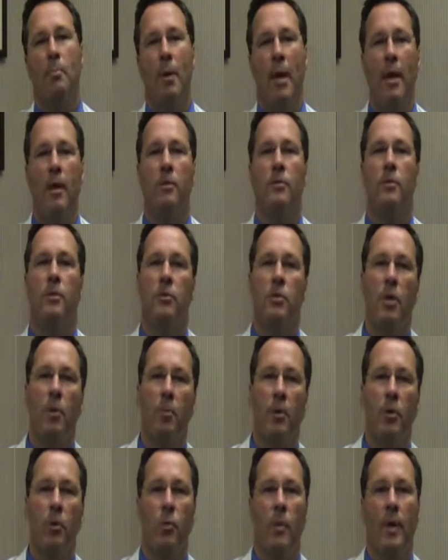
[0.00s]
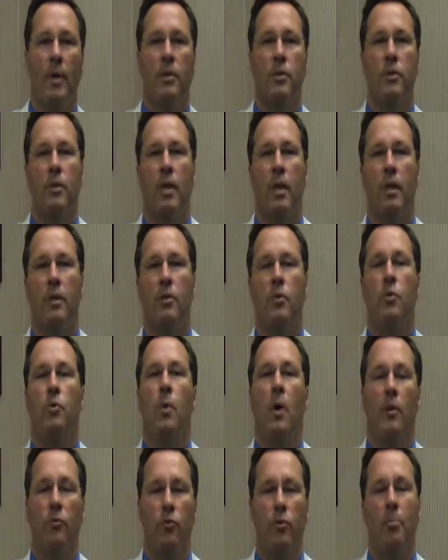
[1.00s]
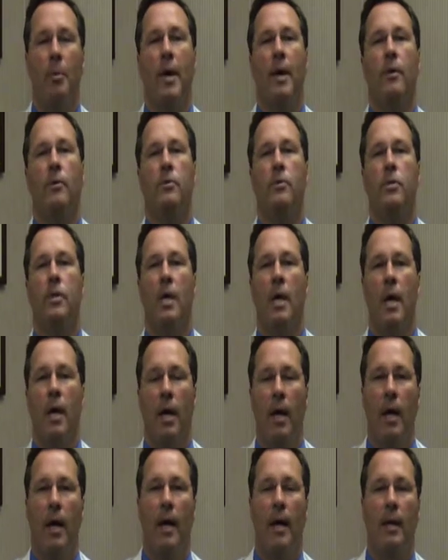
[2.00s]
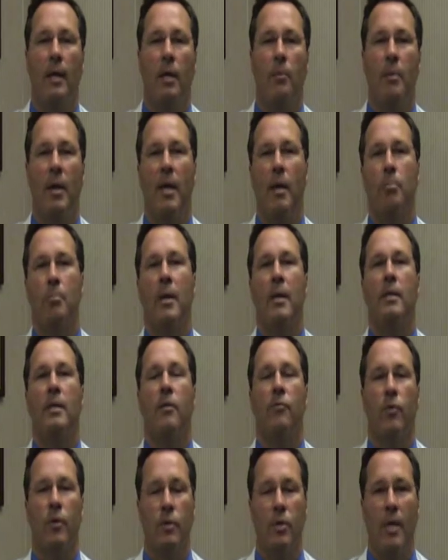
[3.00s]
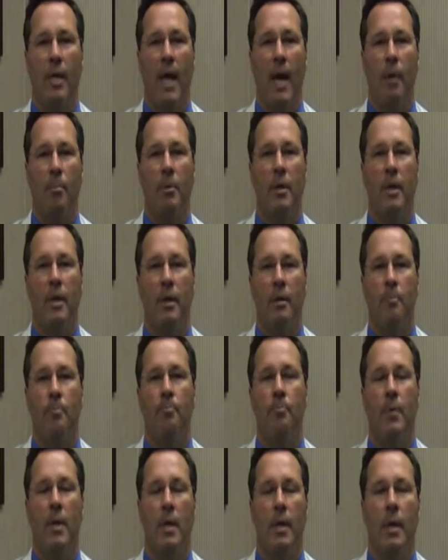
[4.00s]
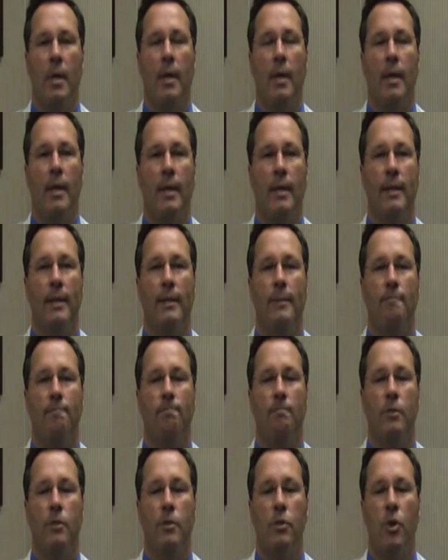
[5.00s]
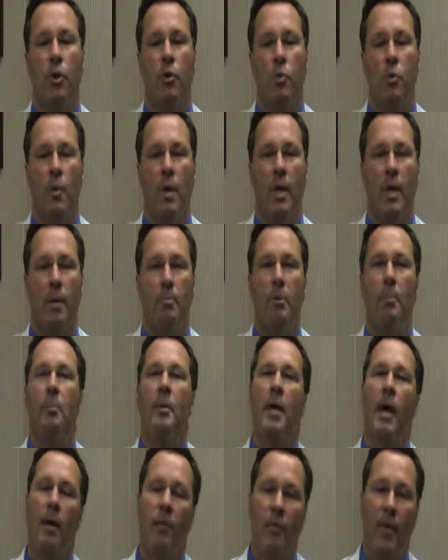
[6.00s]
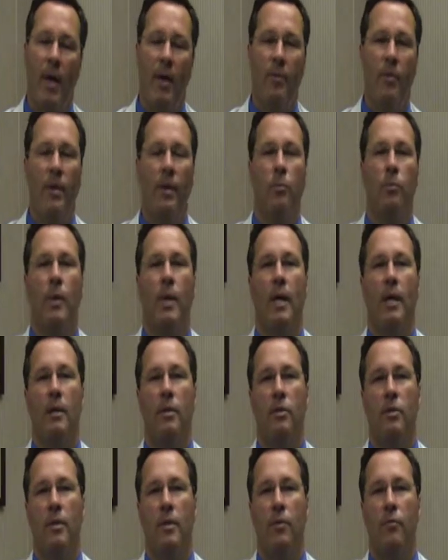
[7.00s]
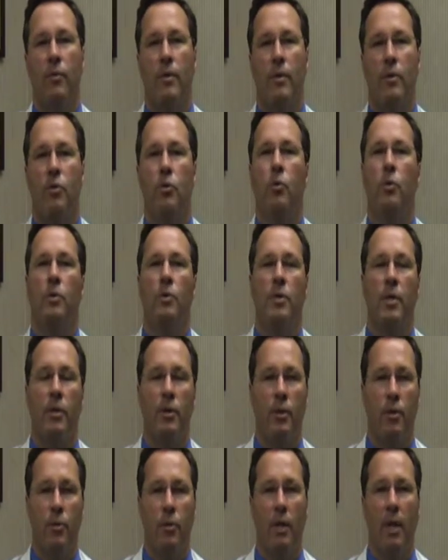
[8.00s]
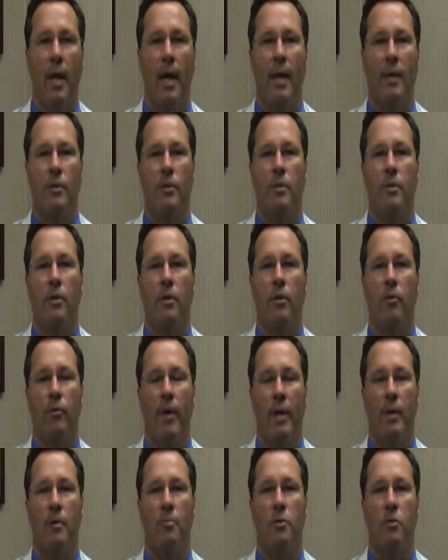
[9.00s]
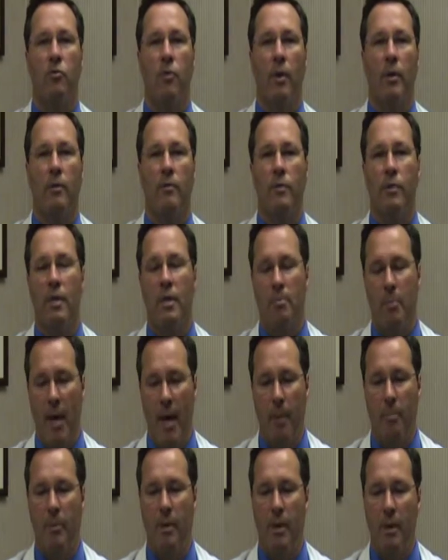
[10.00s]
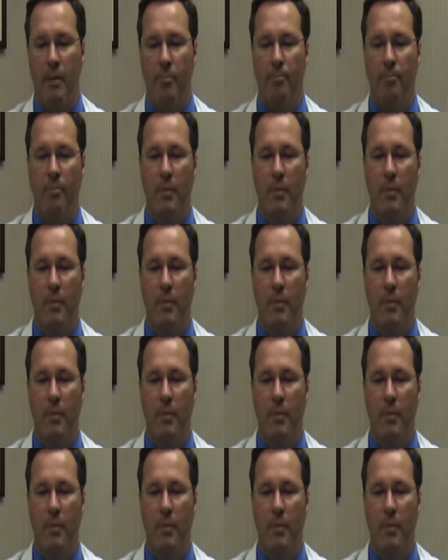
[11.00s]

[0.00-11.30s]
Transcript: pounds in someone who weighs 200 pounds, can make a big difference in apnea. But beyond that, then, we get into different tools that are utilized to correct obstructive sleep apnea.